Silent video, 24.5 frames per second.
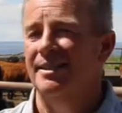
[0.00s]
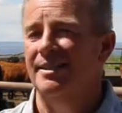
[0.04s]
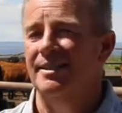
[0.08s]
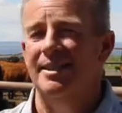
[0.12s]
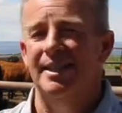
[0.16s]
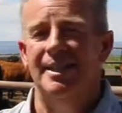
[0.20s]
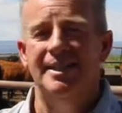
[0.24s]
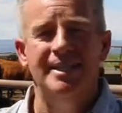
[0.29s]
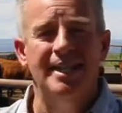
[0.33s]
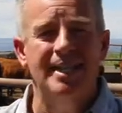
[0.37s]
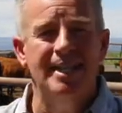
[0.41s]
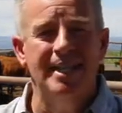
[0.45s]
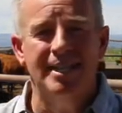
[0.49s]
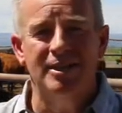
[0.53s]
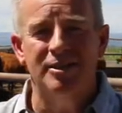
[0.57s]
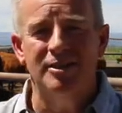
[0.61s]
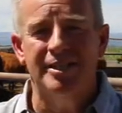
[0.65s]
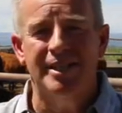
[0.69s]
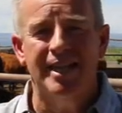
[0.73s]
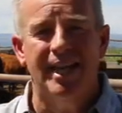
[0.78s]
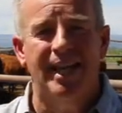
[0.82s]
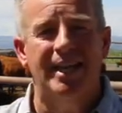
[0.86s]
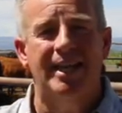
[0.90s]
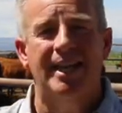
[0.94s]
does not
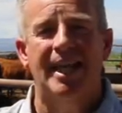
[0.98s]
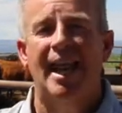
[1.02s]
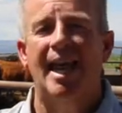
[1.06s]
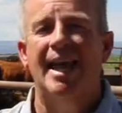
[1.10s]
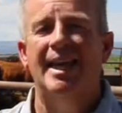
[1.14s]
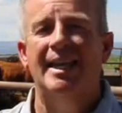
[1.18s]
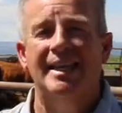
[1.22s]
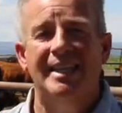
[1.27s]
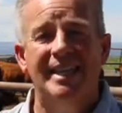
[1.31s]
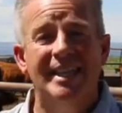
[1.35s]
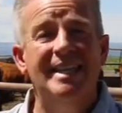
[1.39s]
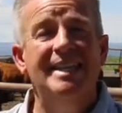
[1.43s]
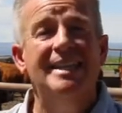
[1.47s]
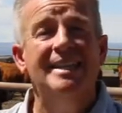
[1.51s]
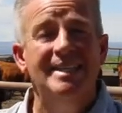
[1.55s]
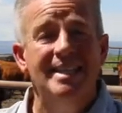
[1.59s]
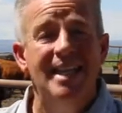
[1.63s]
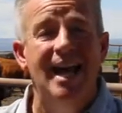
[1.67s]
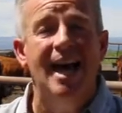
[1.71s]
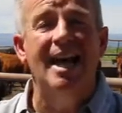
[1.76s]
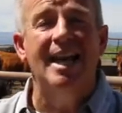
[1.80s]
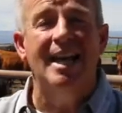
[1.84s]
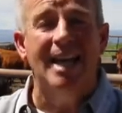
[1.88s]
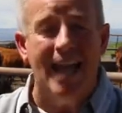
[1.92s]
understand, and is
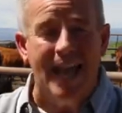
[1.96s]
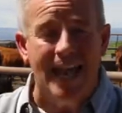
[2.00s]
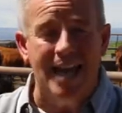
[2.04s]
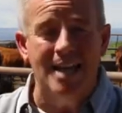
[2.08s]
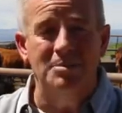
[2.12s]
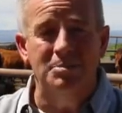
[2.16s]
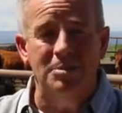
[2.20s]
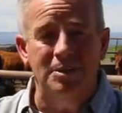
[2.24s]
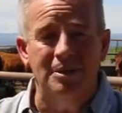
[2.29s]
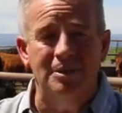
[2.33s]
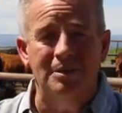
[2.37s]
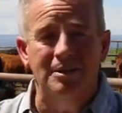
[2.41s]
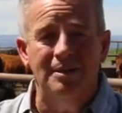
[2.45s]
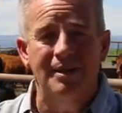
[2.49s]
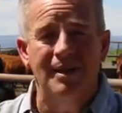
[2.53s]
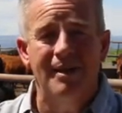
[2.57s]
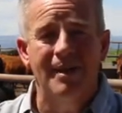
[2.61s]
not able